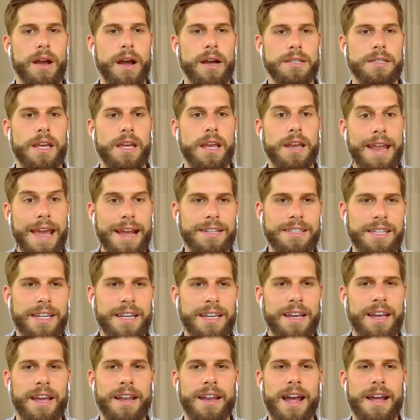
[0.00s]
us
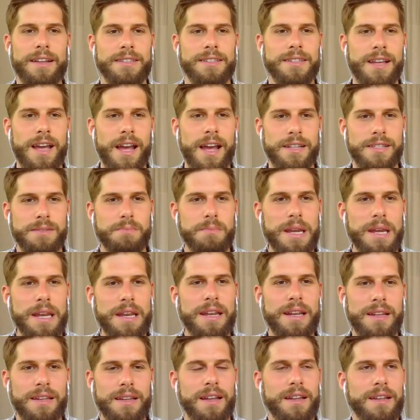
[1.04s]
connecting and us, us
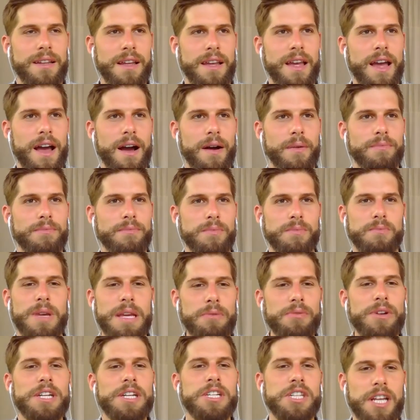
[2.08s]
meeting, um,
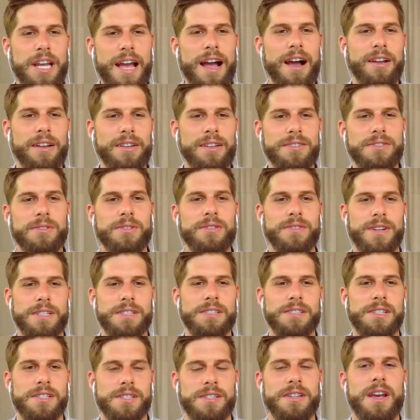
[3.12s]
me reaching out and sort of us
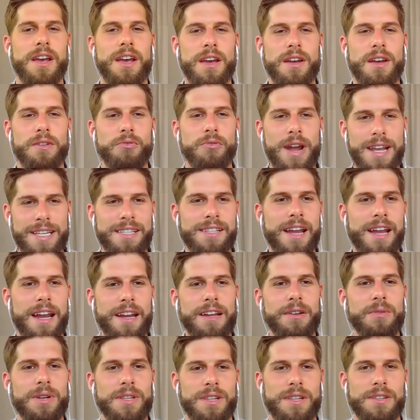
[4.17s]
just
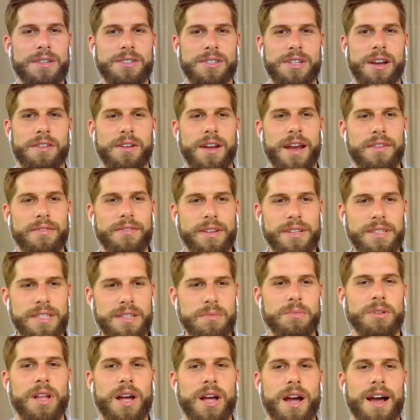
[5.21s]
resonating with each other, having
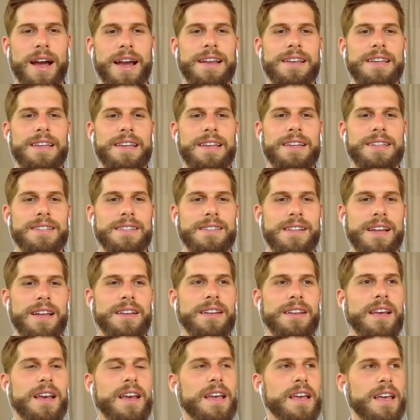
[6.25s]
similar ideas. And
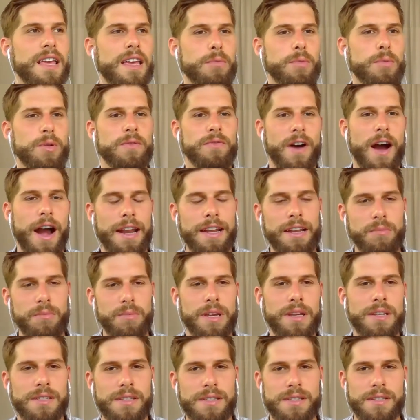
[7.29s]
then him inviting
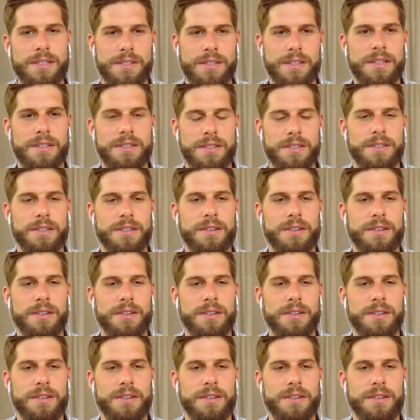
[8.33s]
me into to, into